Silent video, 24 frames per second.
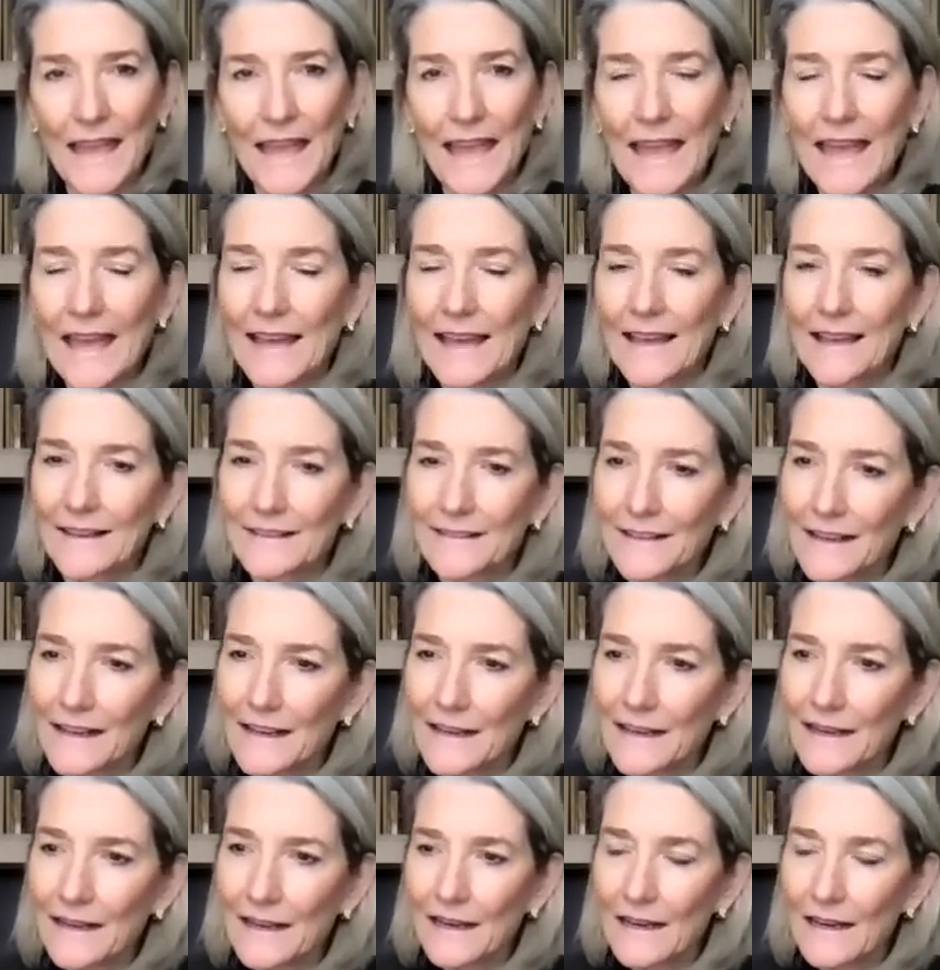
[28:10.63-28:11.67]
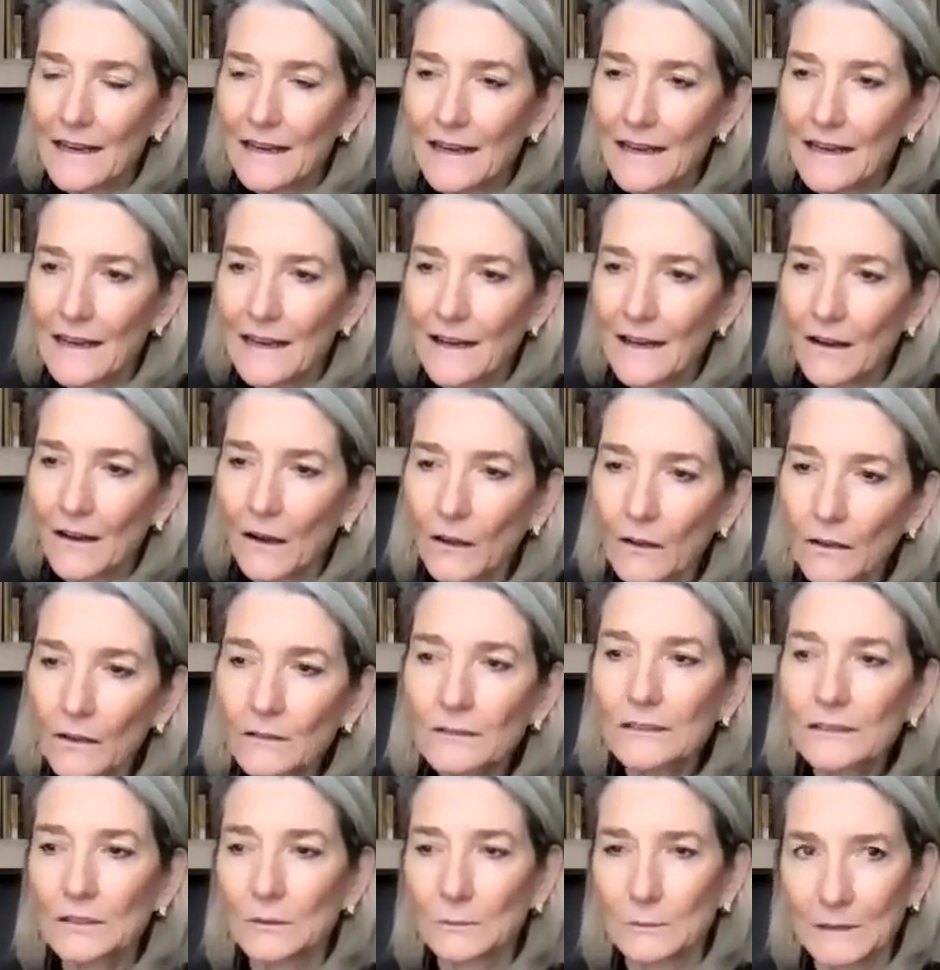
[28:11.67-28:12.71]
And
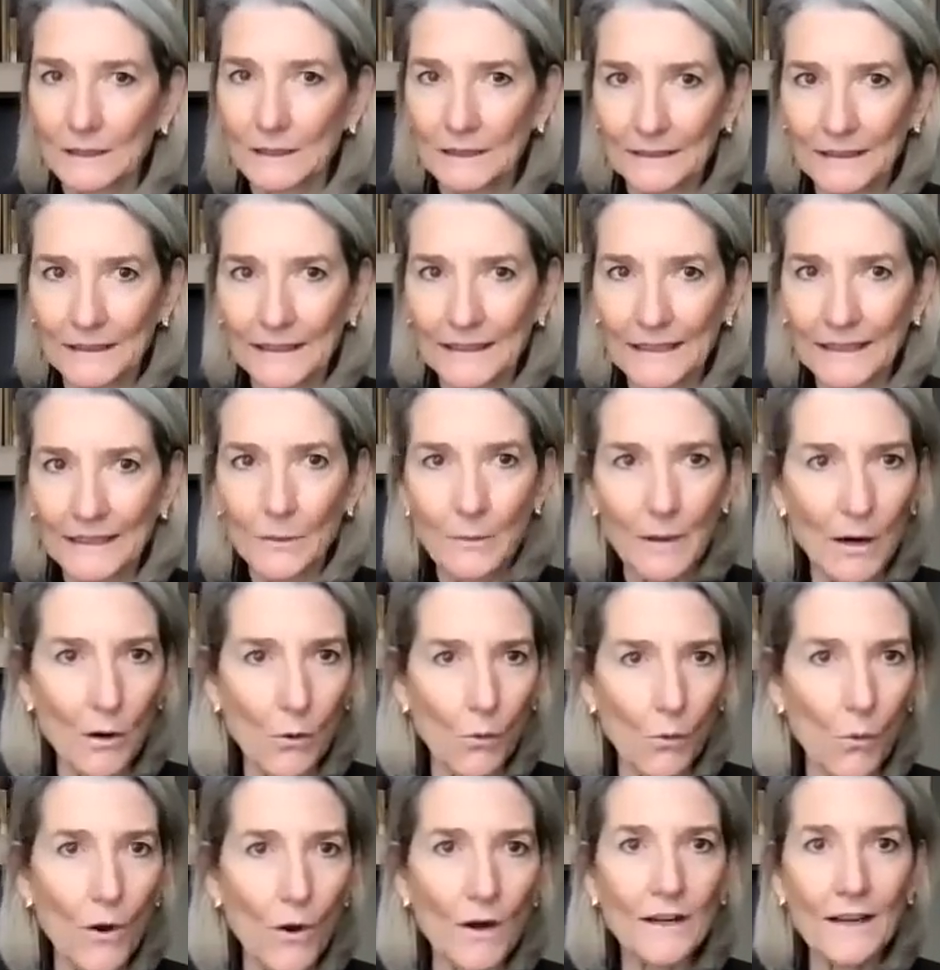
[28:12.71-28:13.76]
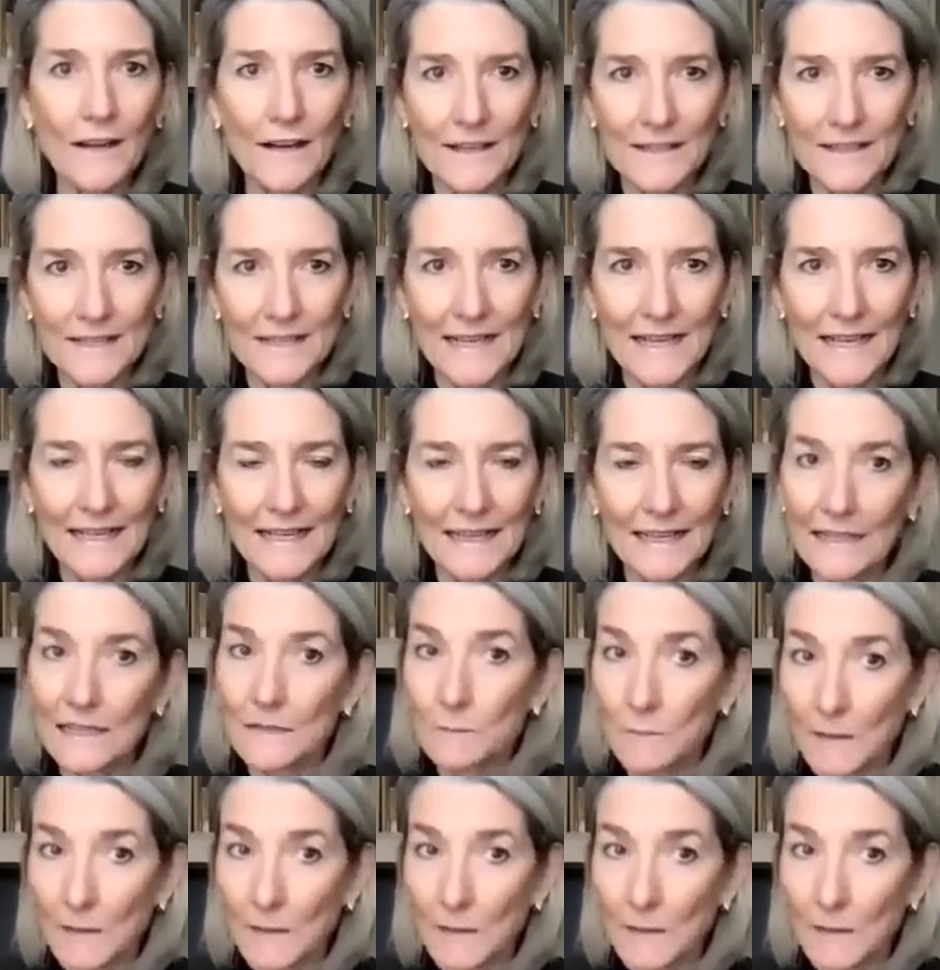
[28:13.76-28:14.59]
ultimately, no matter what kind of setting, like,